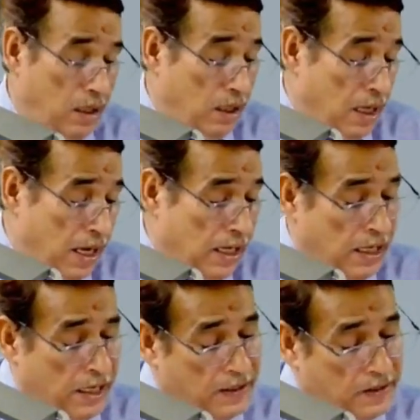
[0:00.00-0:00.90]
And
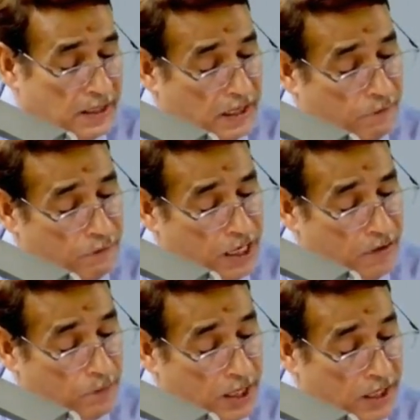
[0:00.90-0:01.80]
let us say we have
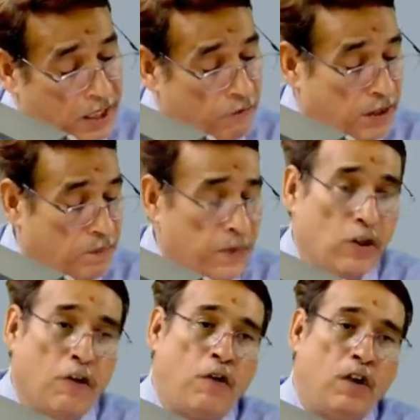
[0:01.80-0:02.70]
made an investment
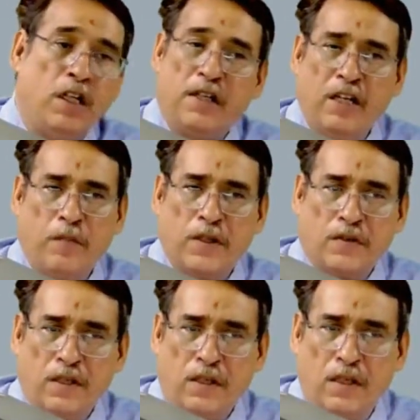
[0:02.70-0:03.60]
of only
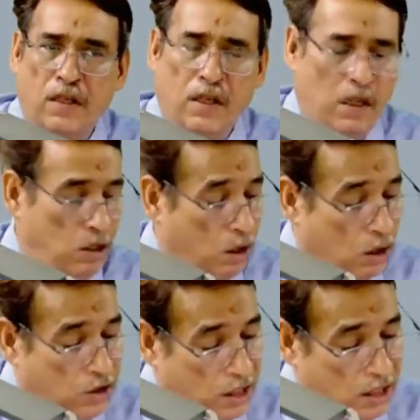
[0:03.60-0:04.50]
10%.
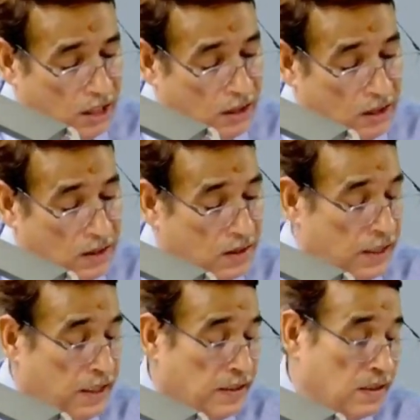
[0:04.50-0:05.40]
Logically, in this
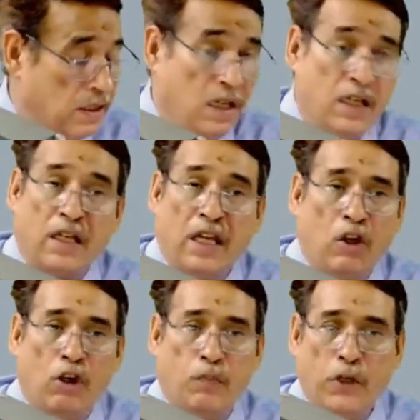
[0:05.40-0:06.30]
case, it
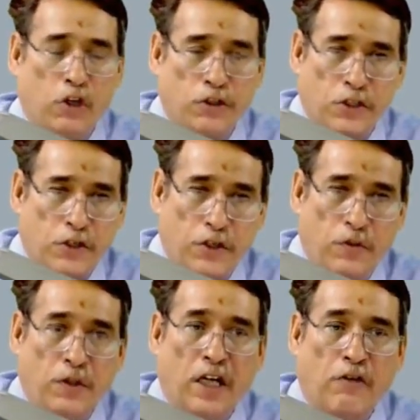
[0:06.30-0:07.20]
cannot be
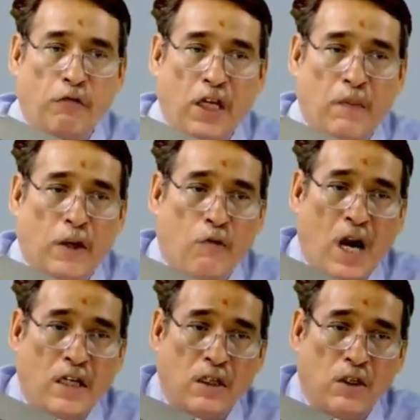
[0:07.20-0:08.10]
construed that we have
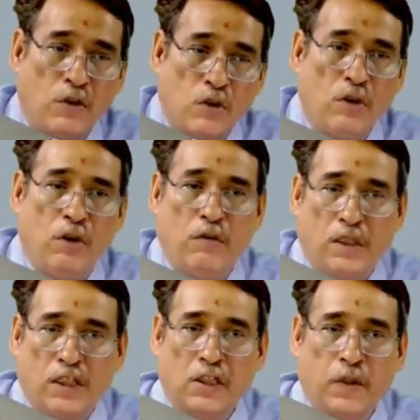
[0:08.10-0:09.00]
acquired the control over
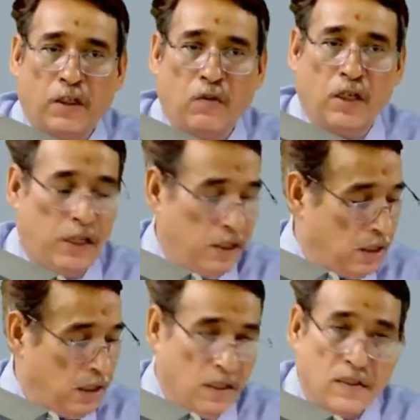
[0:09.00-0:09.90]
this particular
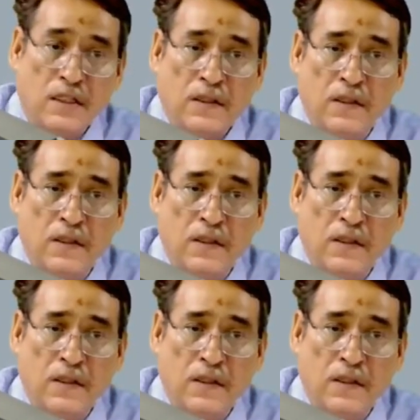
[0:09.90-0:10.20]
entity, is it?